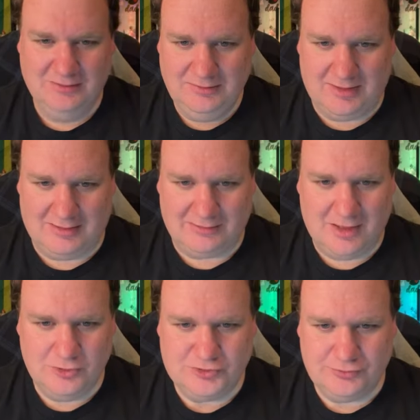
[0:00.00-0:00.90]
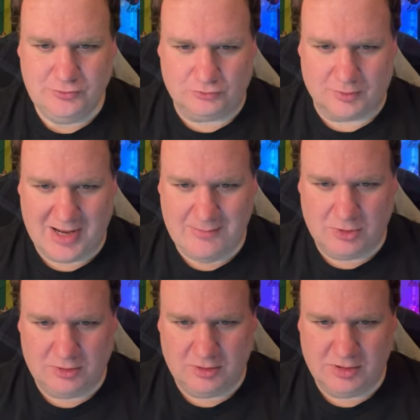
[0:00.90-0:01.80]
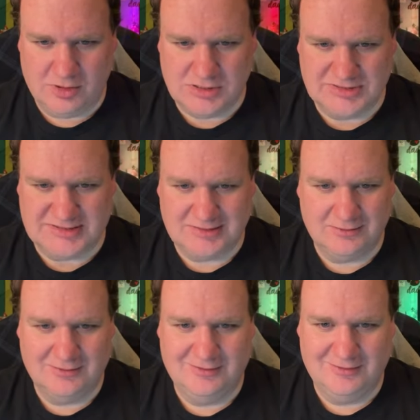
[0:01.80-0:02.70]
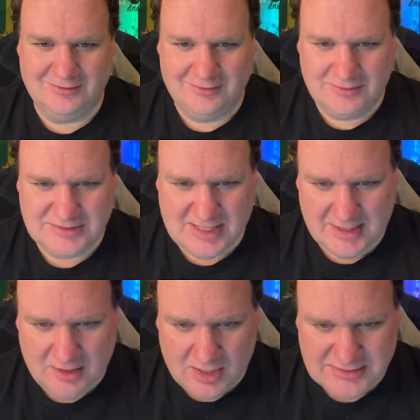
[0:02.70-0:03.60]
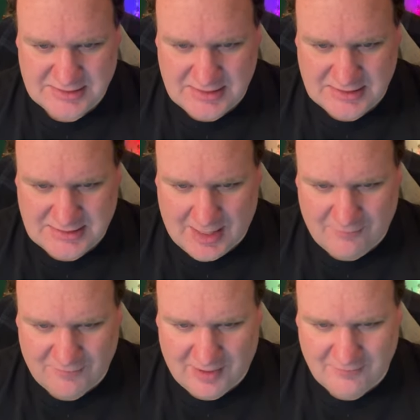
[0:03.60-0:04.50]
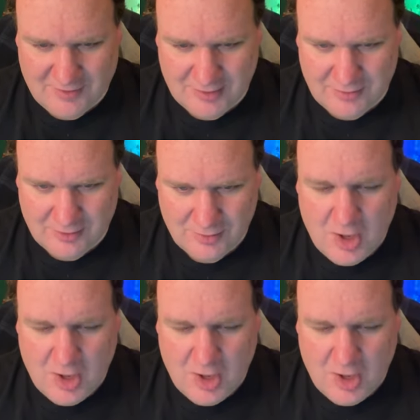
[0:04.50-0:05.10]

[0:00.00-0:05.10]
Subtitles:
Hello, true crimerers. Tie Knots is top five unknown.